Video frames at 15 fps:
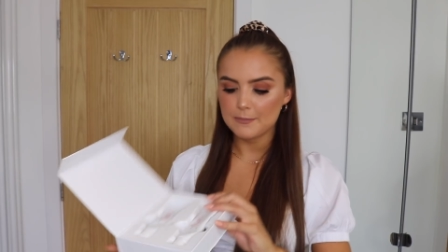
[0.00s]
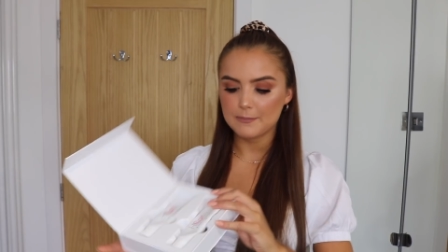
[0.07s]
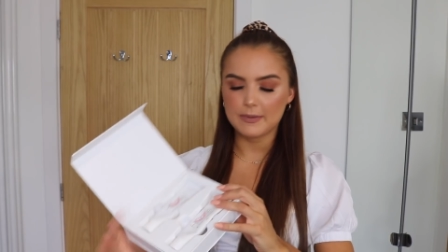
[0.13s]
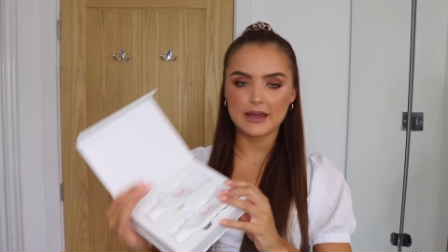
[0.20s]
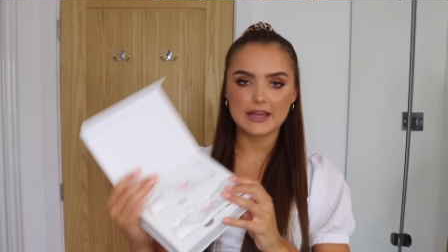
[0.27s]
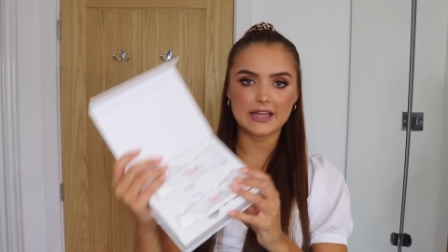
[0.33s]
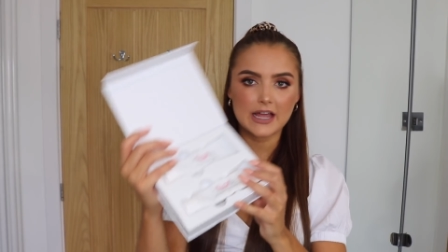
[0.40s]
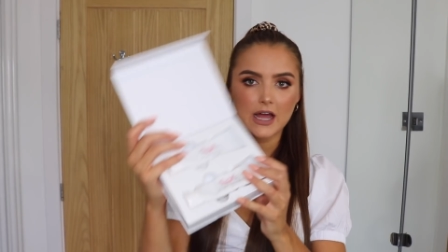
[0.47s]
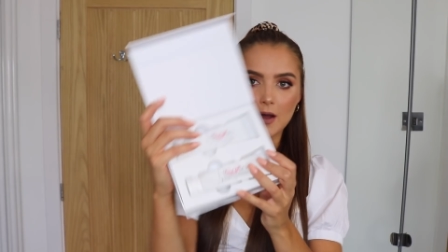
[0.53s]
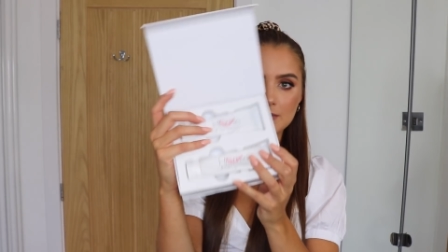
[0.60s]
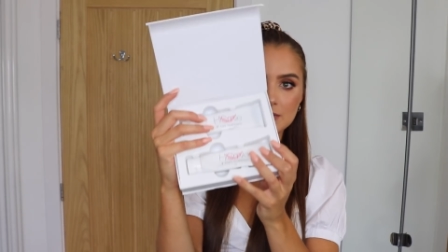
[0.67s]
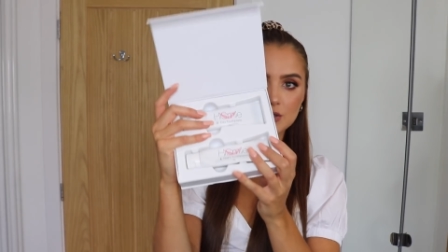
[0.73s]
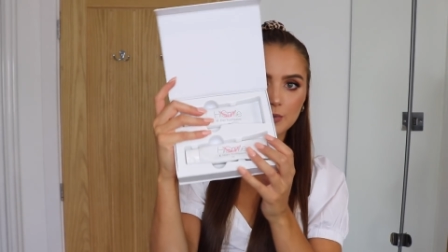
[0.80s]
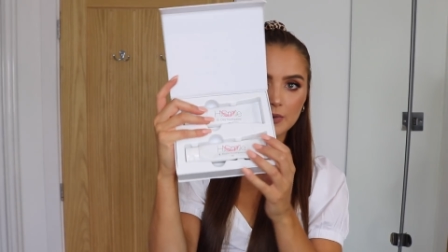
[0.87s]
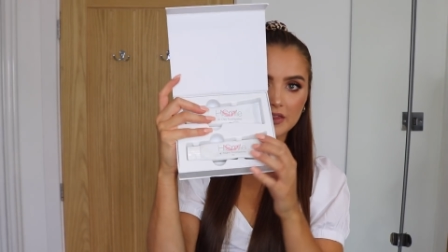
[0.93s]
but it
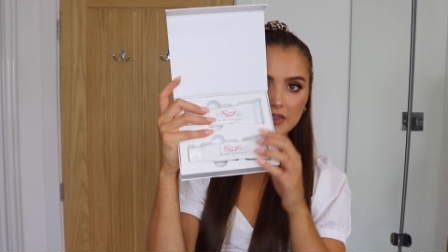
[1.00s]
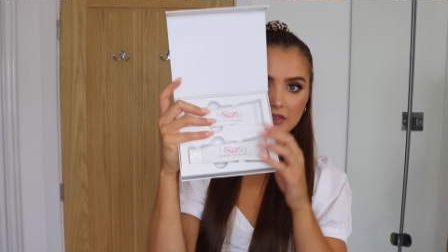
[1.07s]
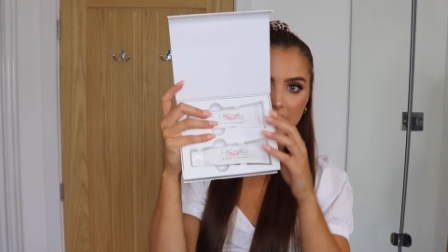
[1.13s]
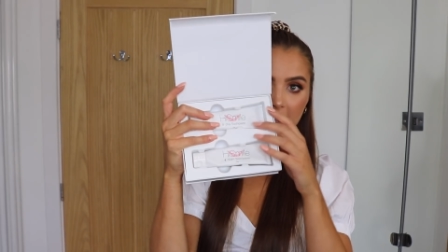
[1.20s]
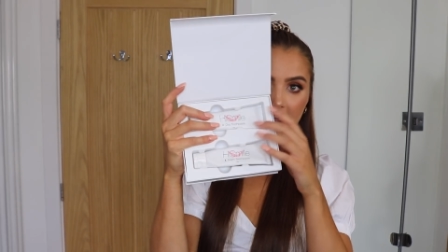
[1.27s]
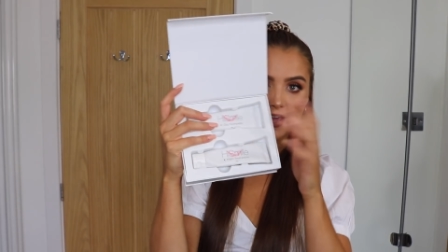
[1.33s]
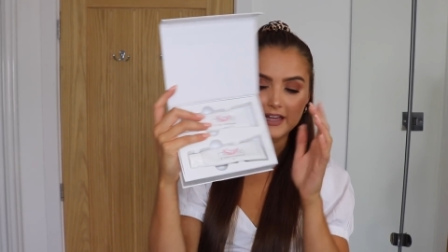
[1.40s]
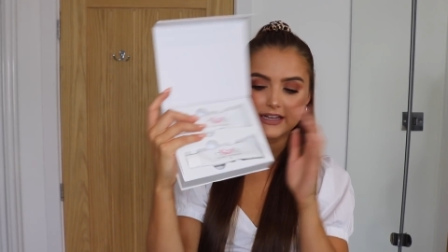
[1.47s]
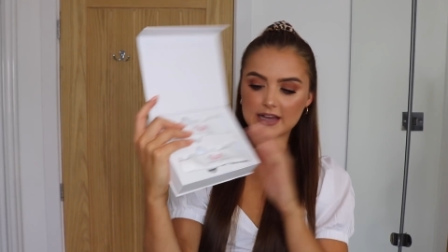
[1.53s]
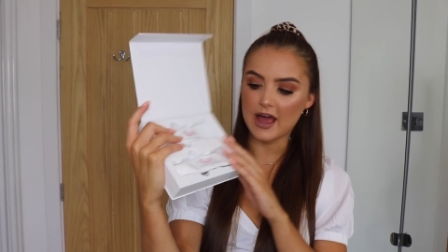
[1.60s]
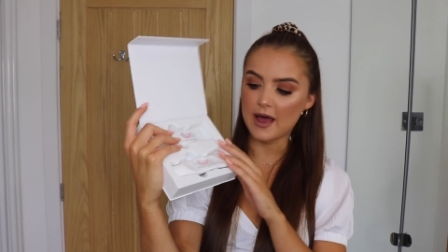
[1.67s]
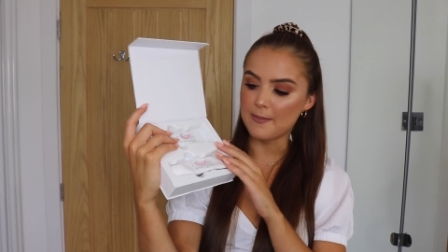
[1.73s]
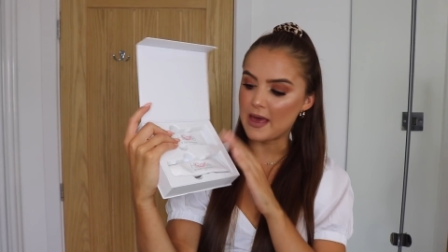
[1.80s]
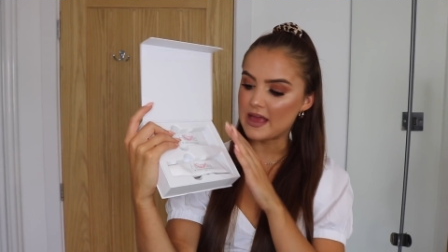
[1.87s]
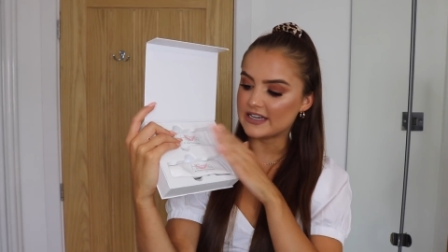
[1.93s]
comes with the
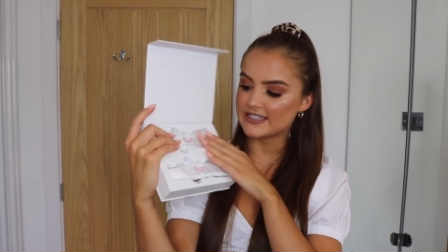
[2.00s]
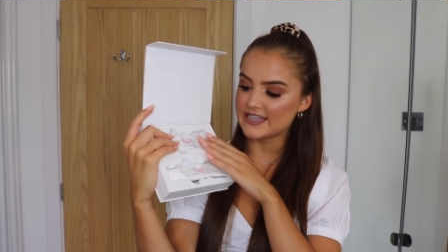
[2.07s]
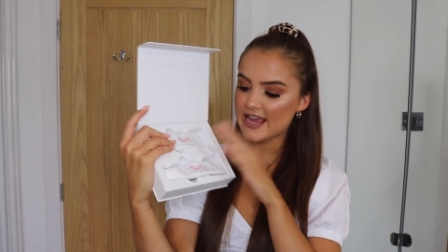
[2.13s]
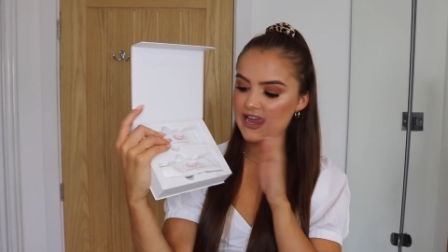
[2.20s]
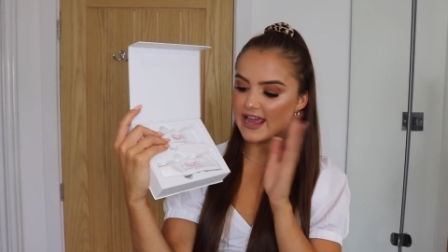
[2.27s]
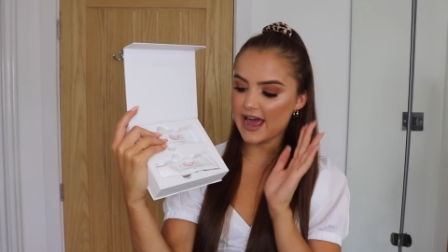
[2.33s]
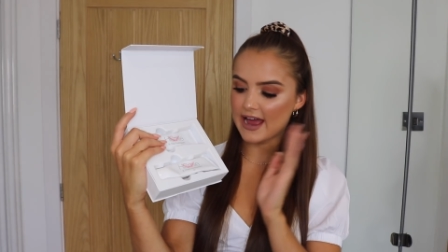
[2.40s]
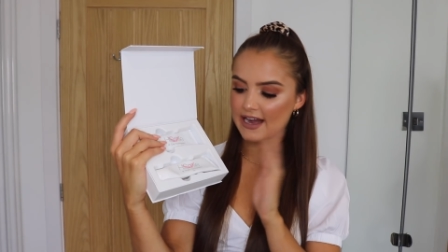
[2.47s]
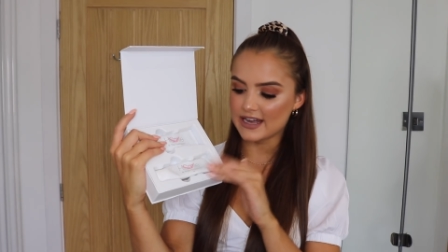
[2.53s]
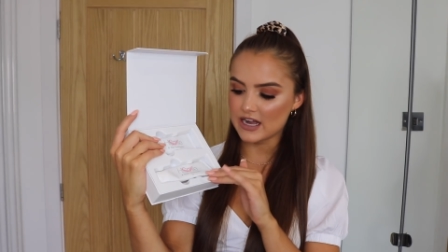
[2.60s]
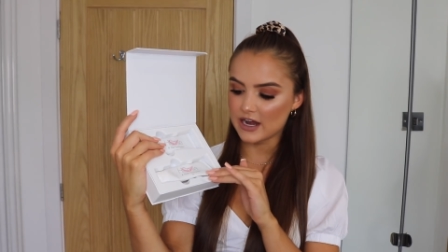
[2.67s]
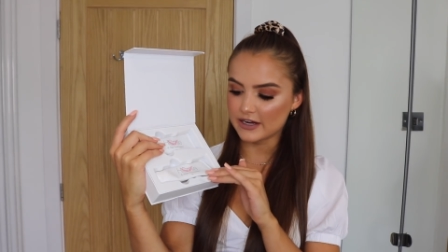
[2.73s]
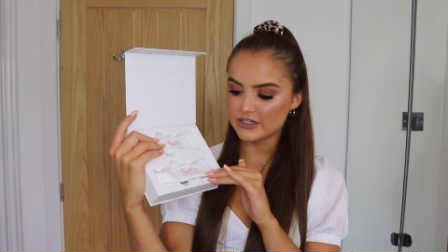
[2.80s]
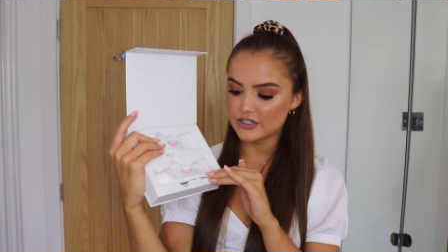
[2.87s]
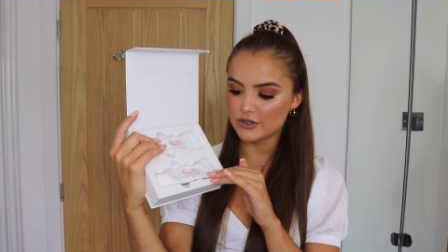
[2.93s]
um, day and
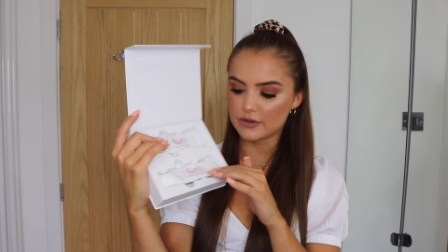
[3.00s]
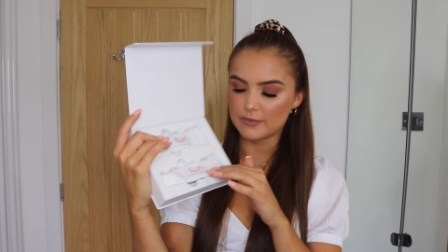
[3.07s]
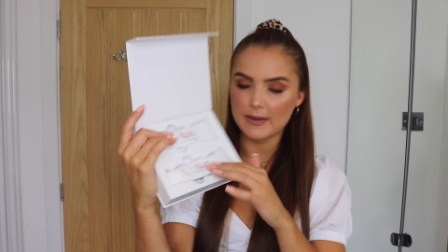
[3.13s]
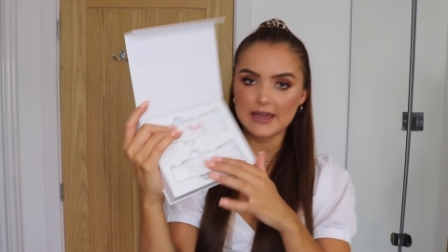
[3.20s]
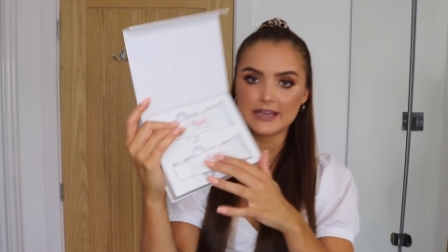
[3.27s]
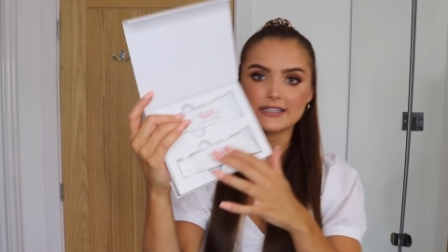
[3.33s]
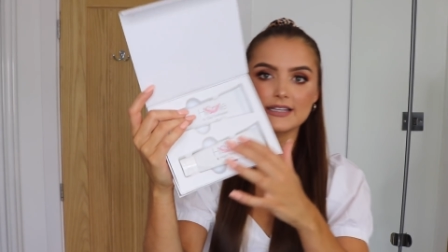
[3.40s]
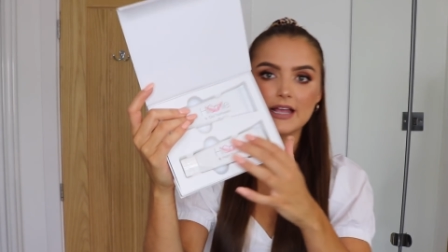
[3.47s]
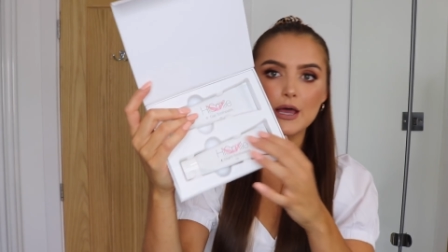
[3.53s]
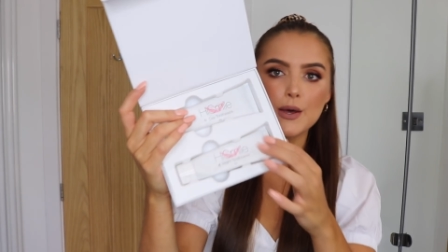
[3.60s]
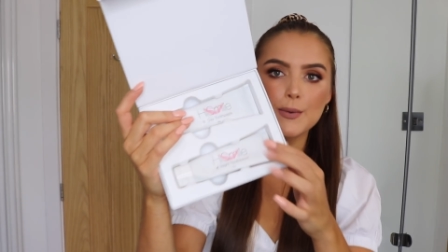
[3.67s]
night toothpaste.